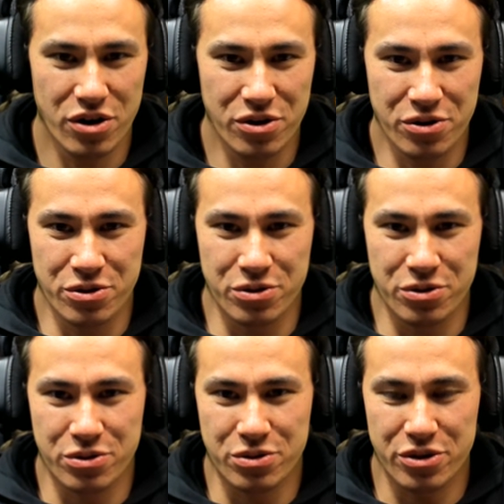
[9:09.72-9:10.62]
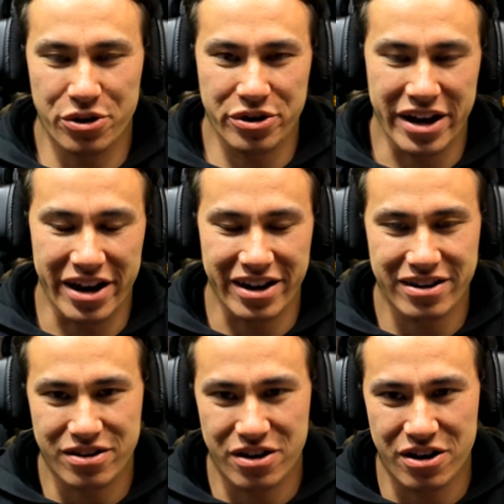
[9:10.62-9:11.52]
Whoa, place. Oh, okay.
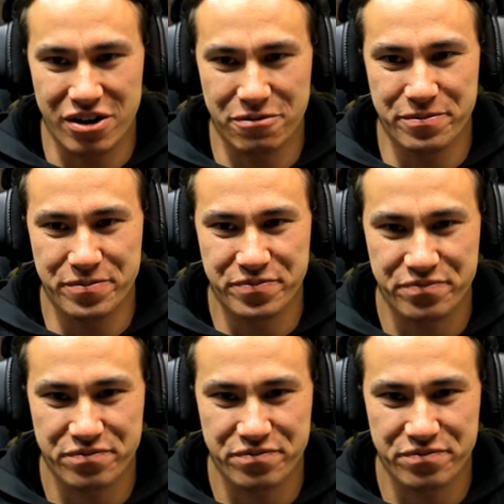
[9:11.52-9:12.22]
Um.